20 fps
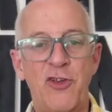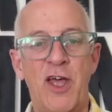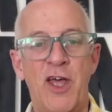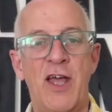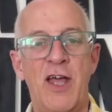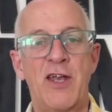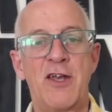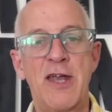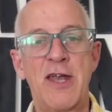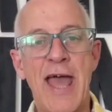
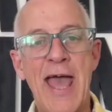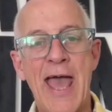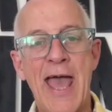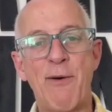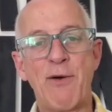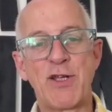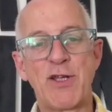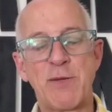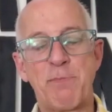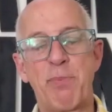now
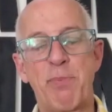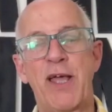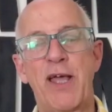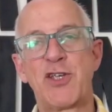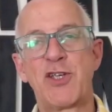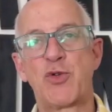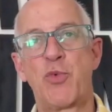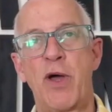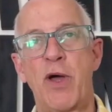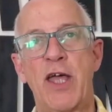it's a
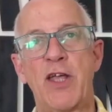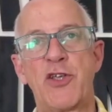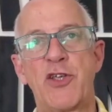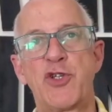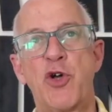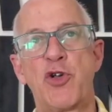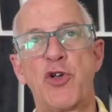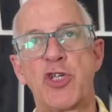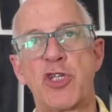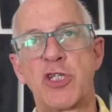place where it's
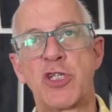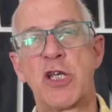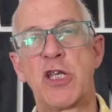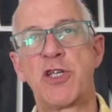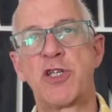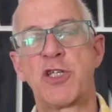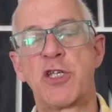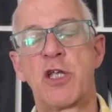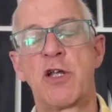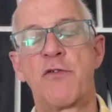not just a
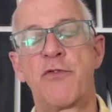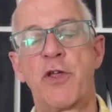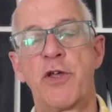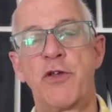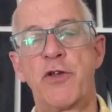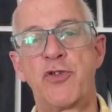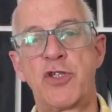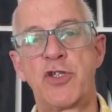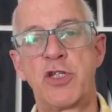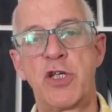listing of
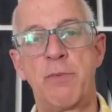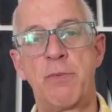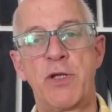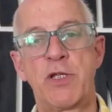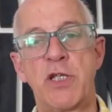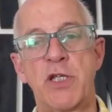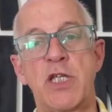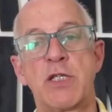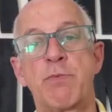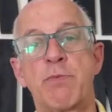those
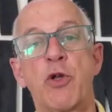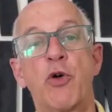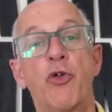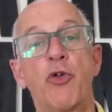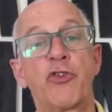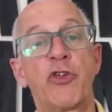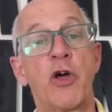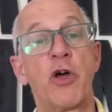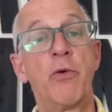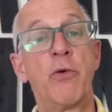GPTs, but
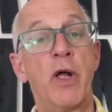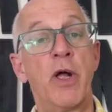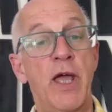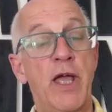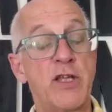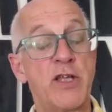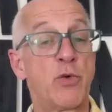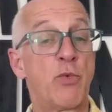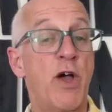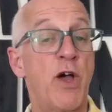also
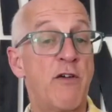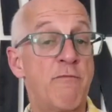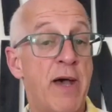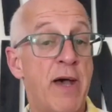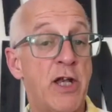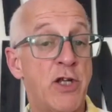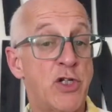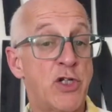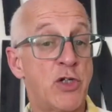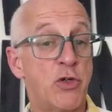it's a way of
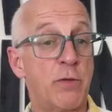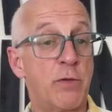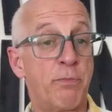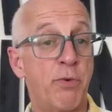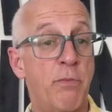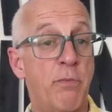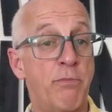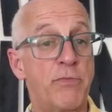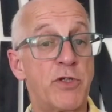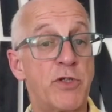managing all the
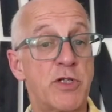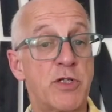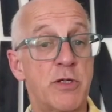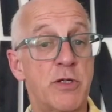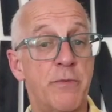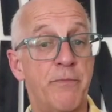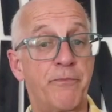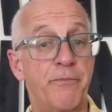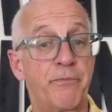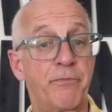prompts.
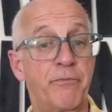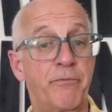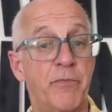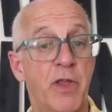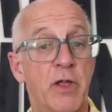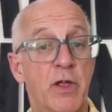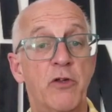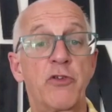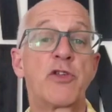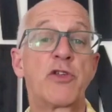
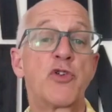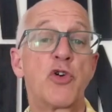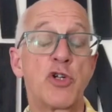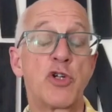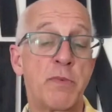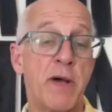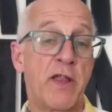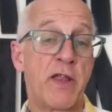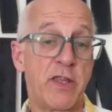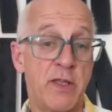Because I talked
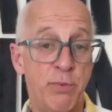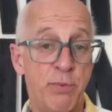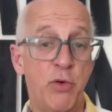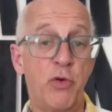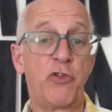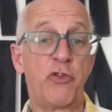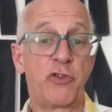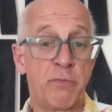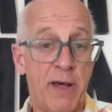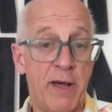about the
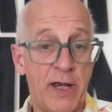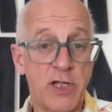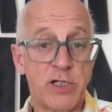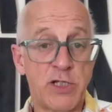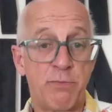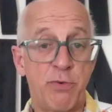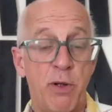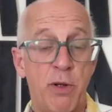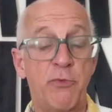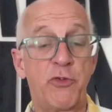importance of managing
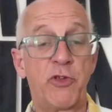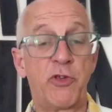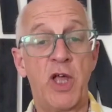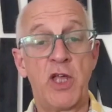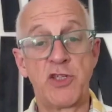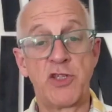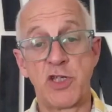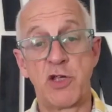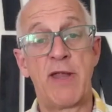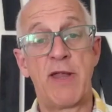prompts.
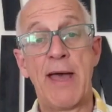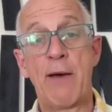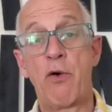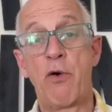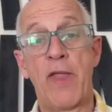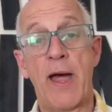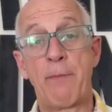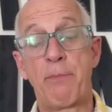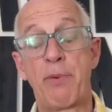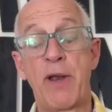So now on
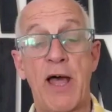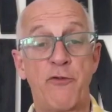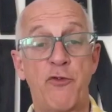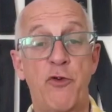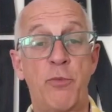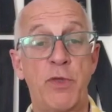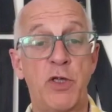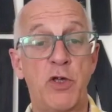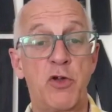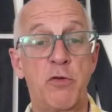that
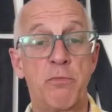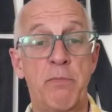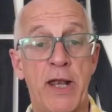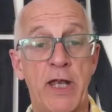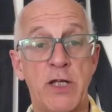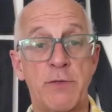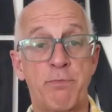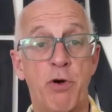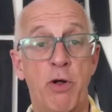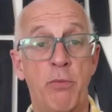platform, you can
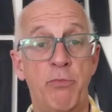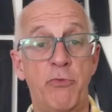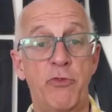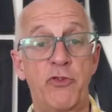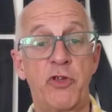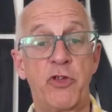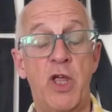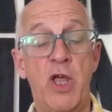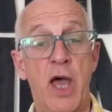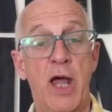manage prompts,
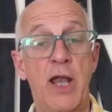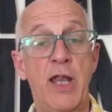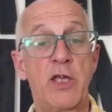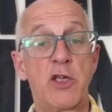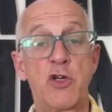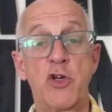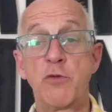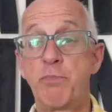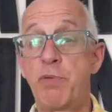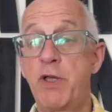and it
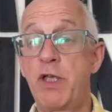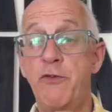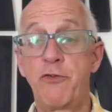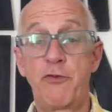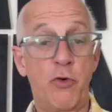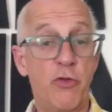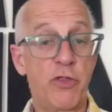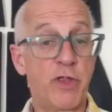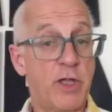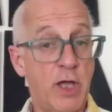could be
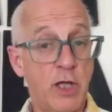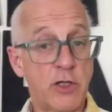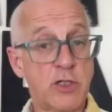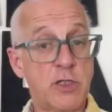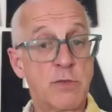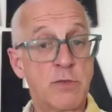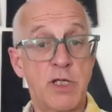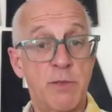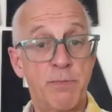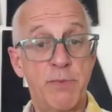for the
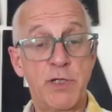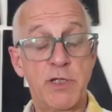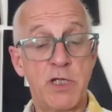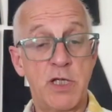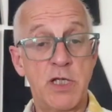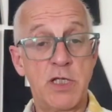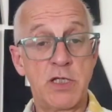custom GPTs,